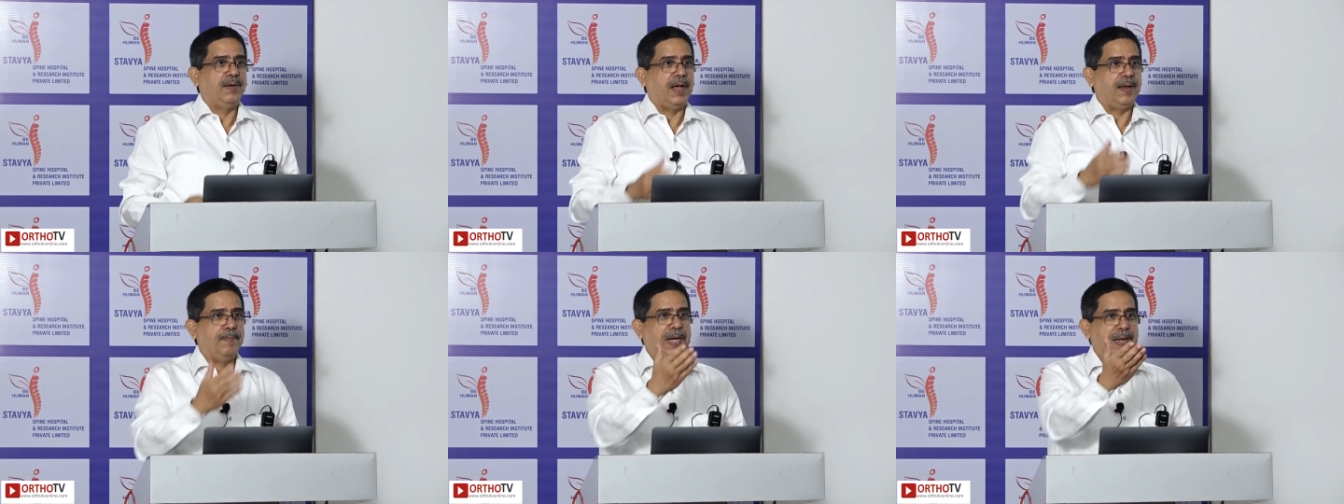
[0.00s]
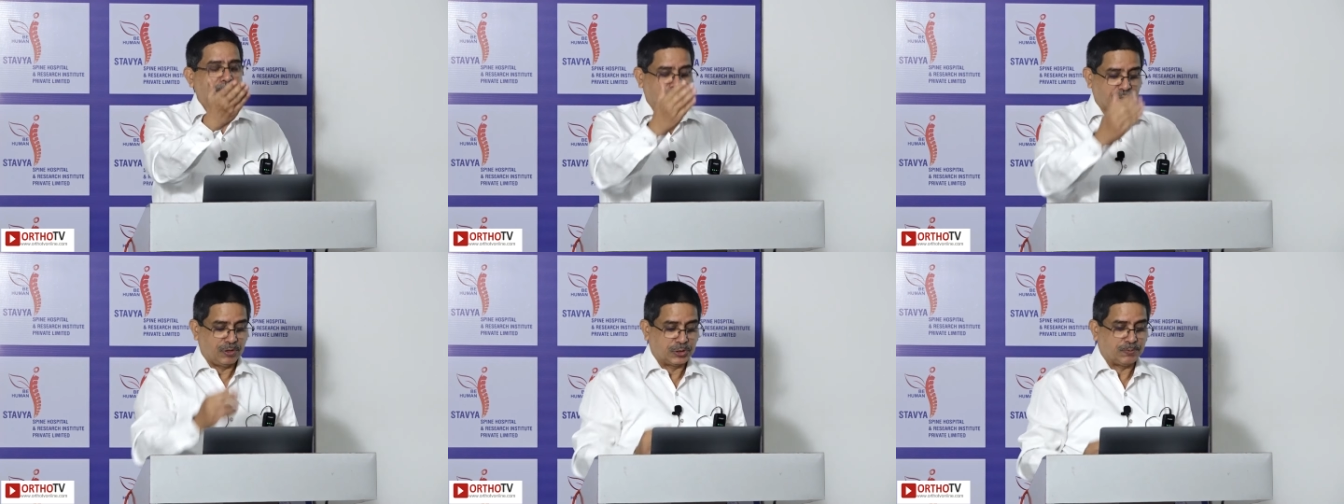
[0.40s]
I
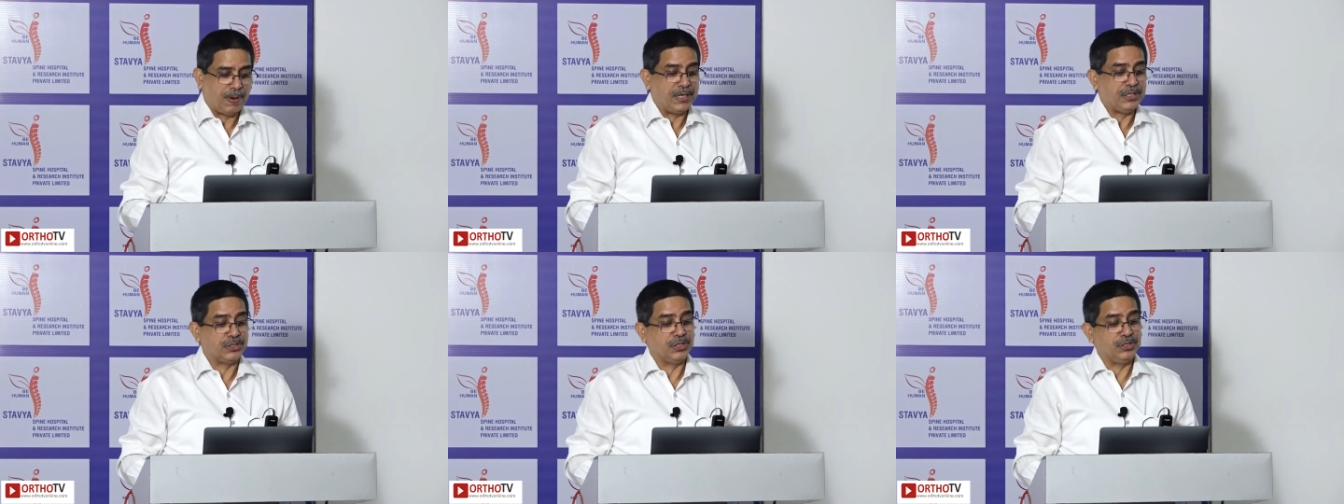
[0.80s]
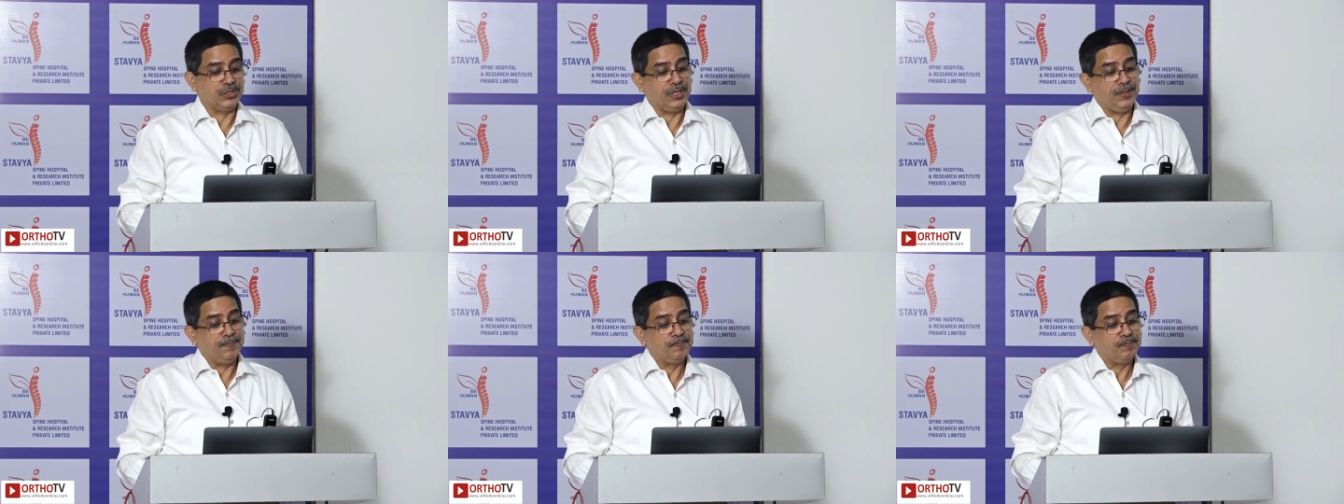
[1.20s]
blame it on spine
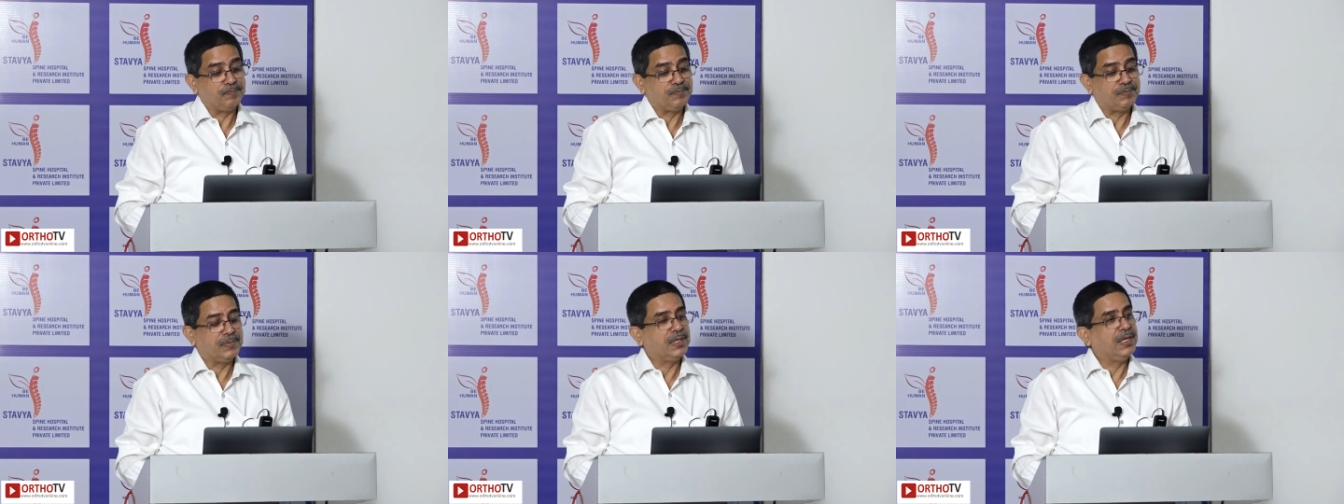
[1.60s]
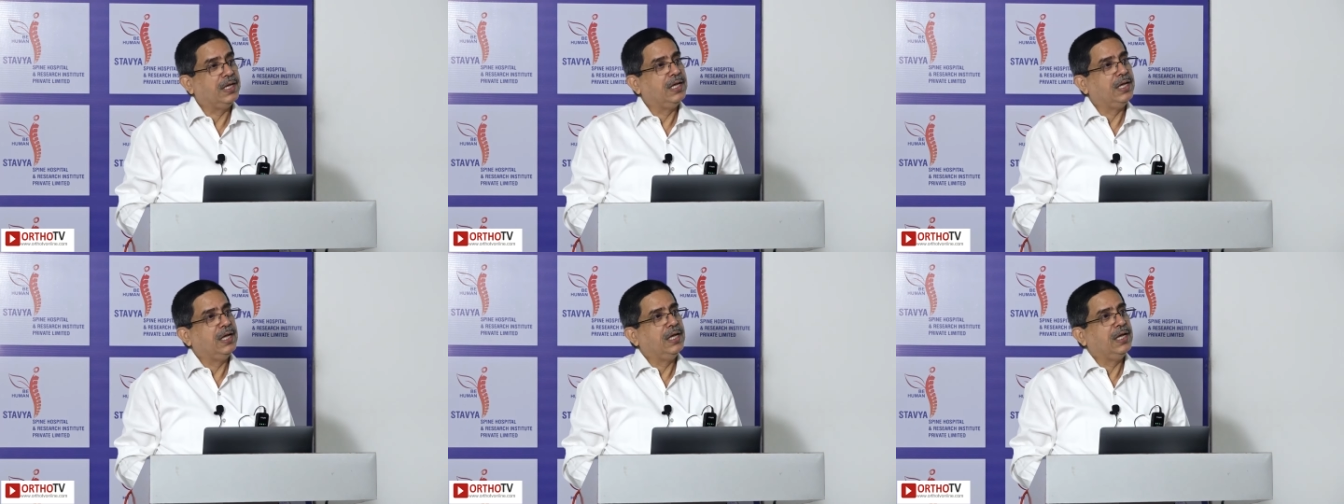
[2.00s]
surgery.
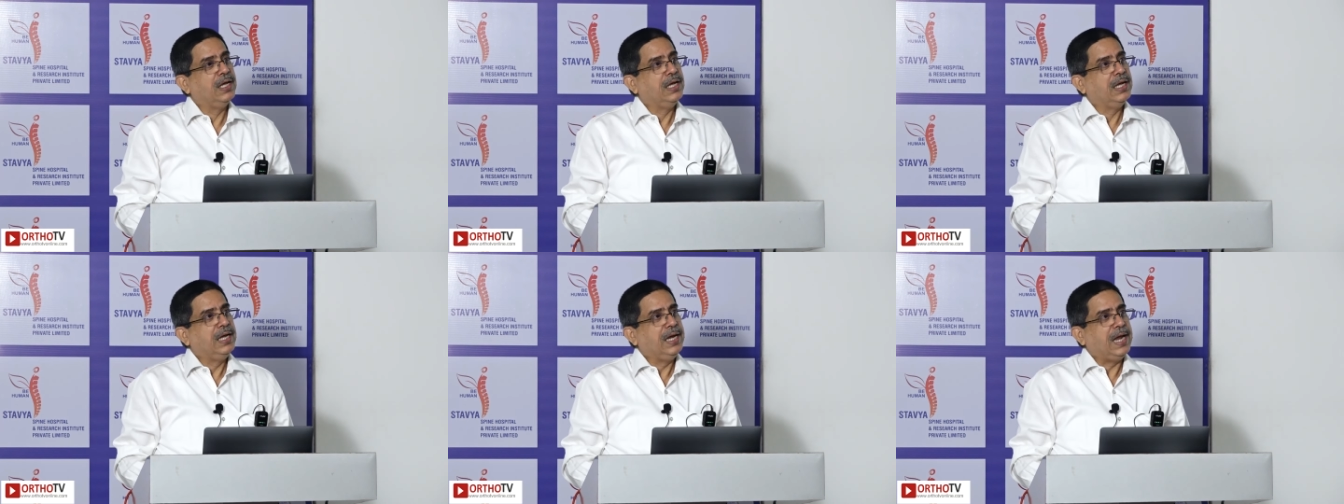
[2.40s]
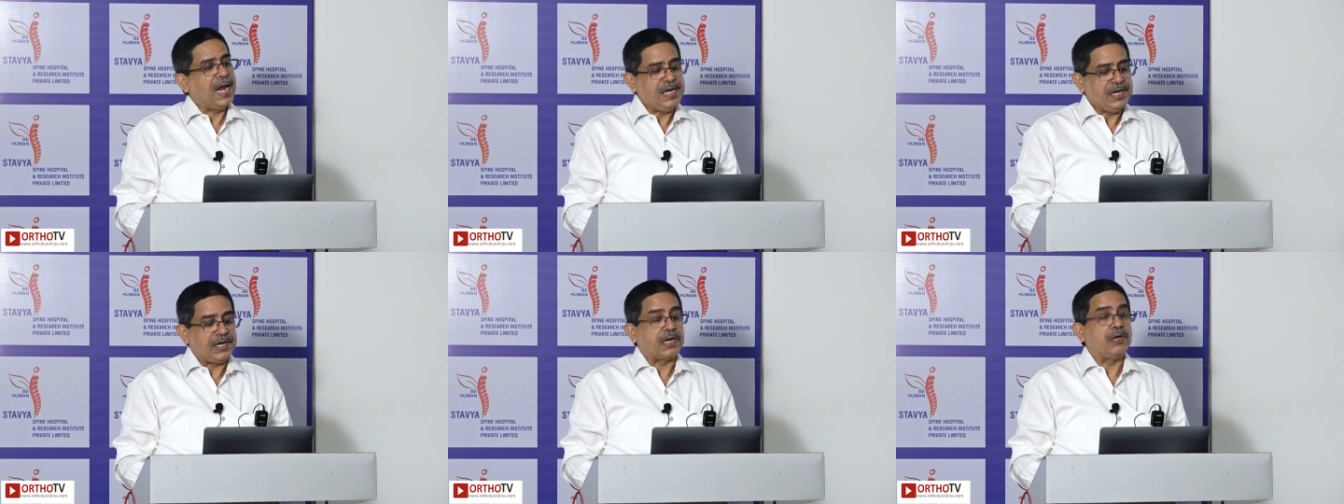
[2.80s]

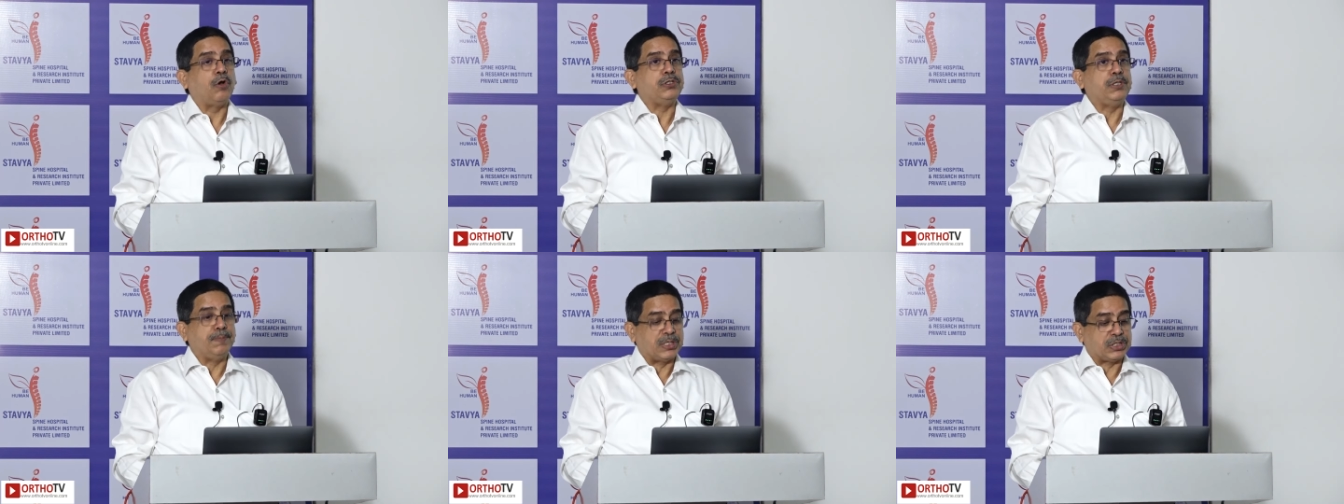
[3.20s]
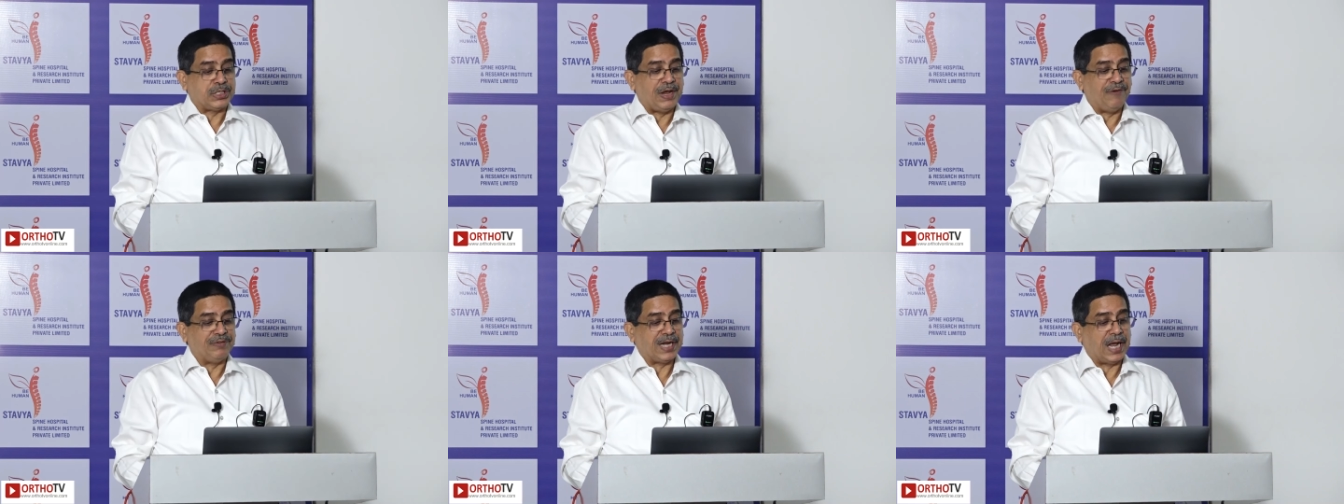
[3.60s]
Any technology must
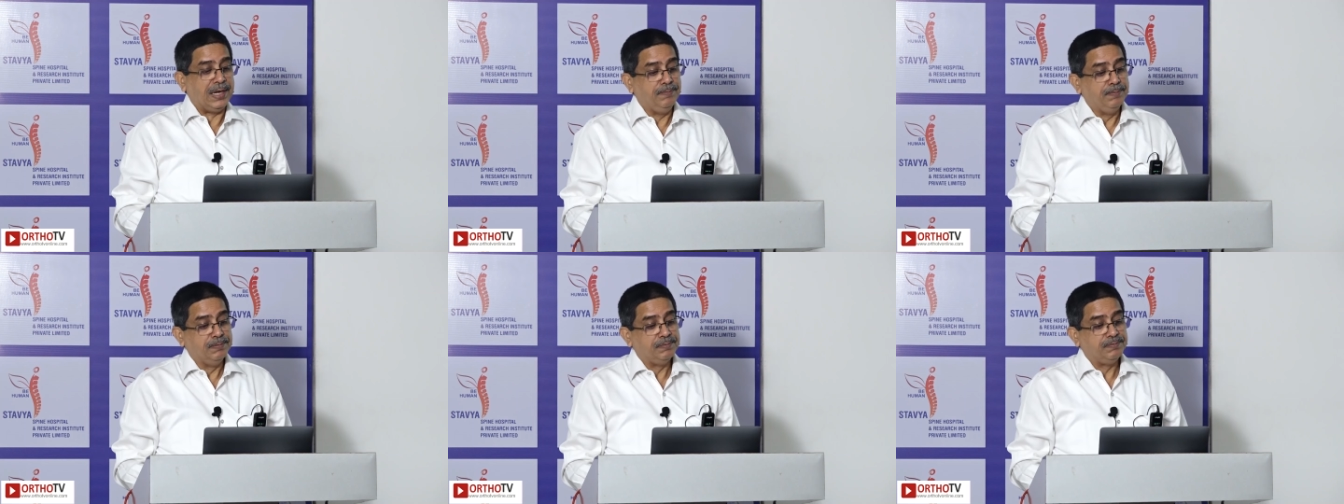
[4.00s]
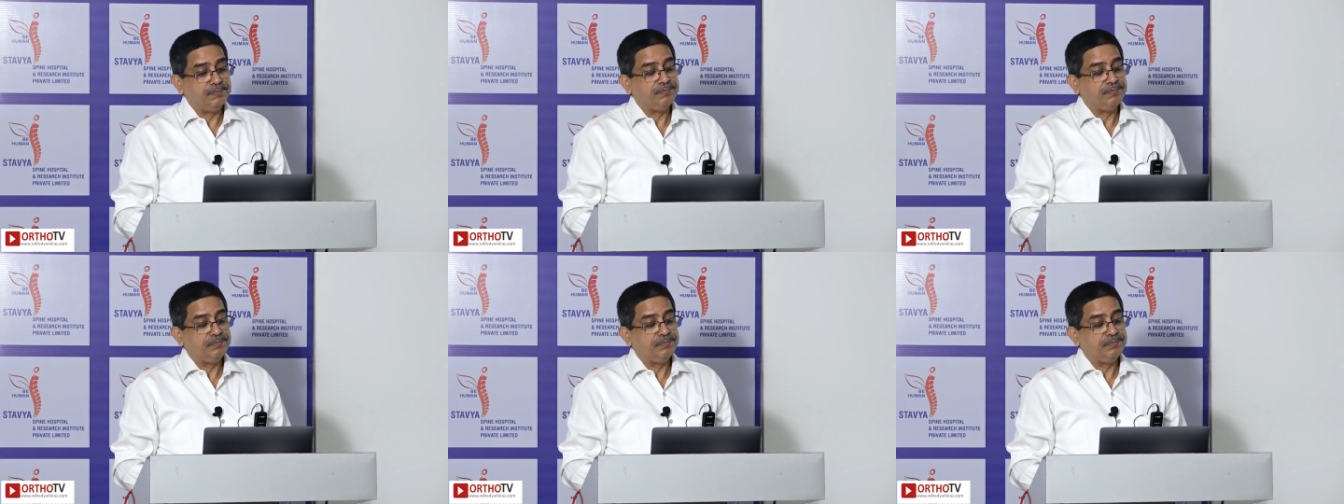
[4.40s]
save time.